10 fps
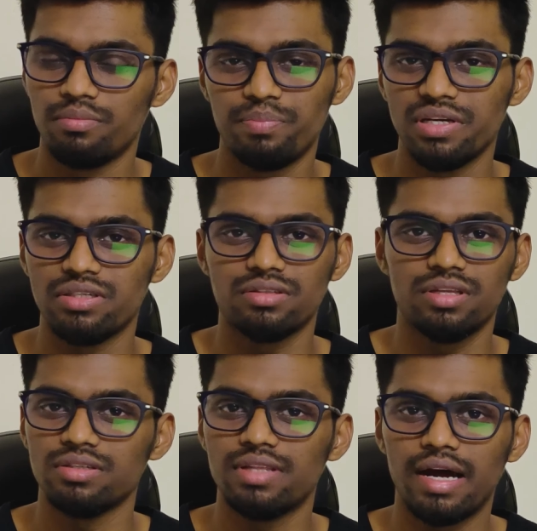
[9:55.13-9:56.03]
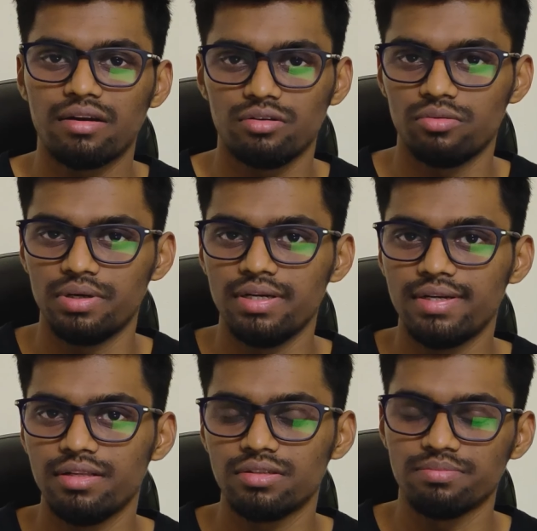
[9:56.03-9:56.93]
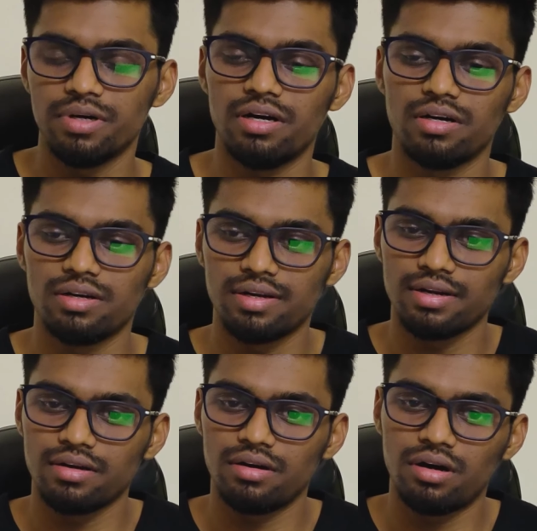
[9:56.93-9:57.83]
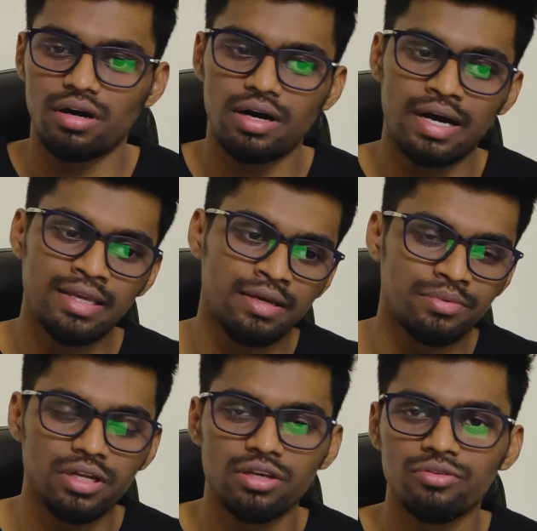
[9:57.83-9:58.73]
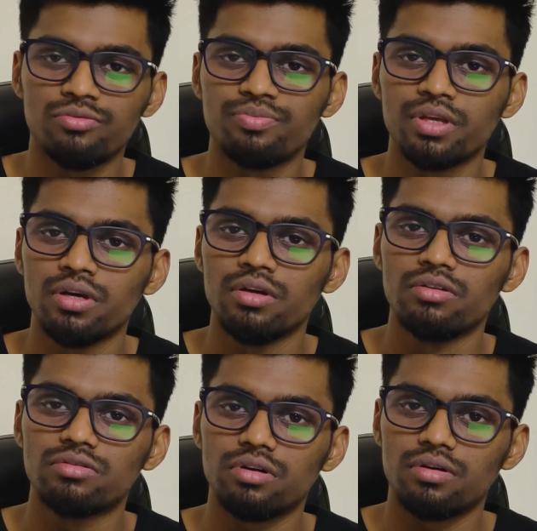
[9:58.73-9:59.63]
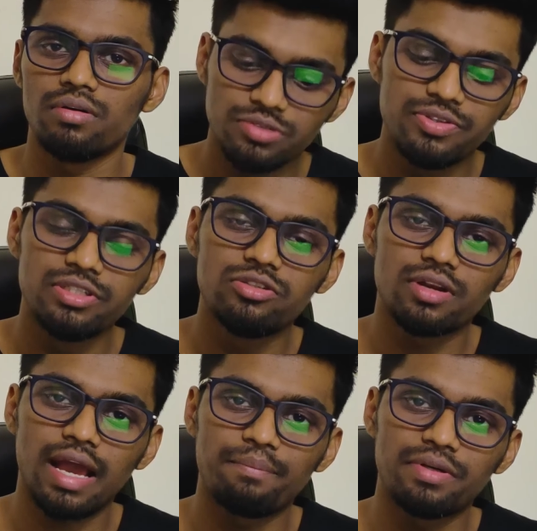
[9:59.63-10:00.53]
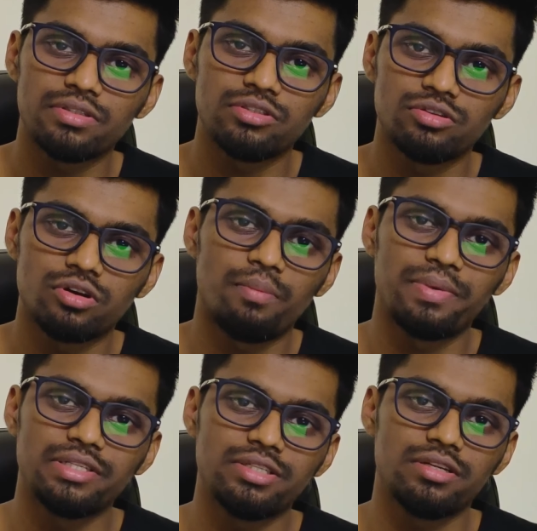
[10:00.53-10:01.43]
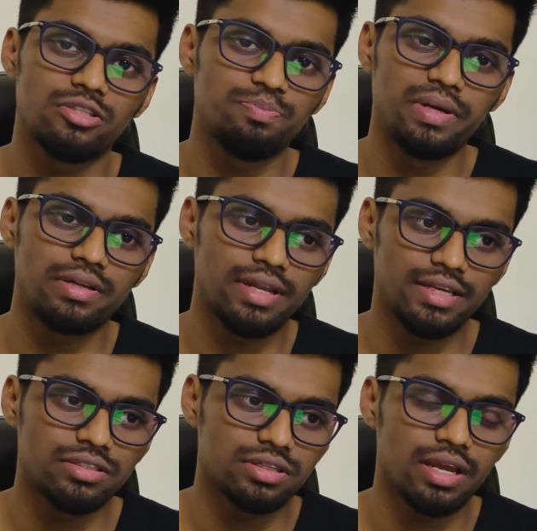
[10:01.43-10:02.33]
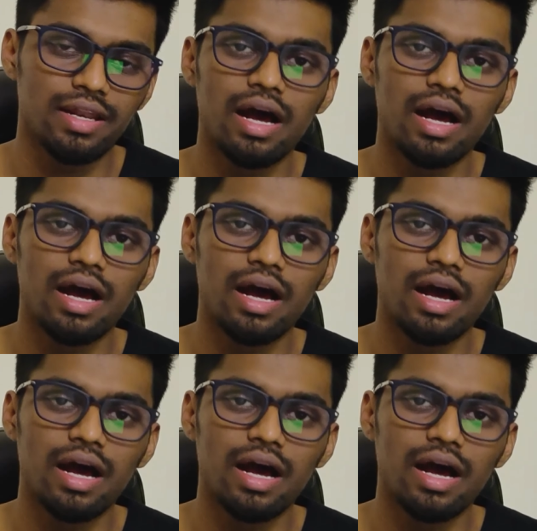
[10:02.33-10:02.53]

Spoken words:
basic things that nobody tells, but I am telling you. So let's visit your campus, your competition is bit less, and